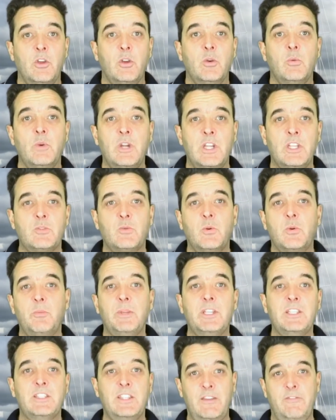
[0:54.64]
which would be
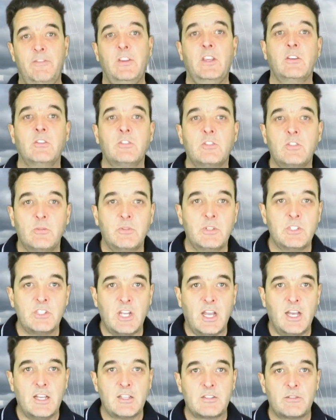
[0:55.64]
difficult to
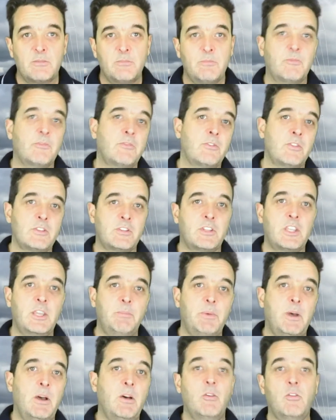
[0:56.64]
adjust for the
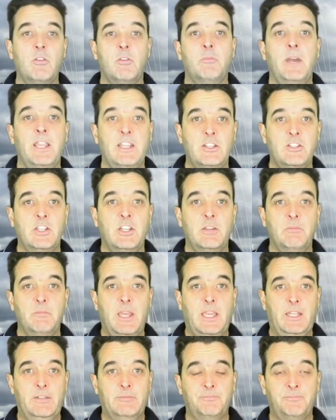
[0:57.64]
skipper or the main sheet
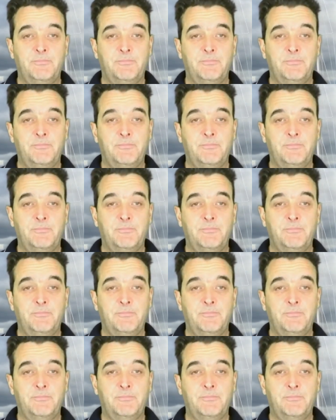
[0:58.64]
man.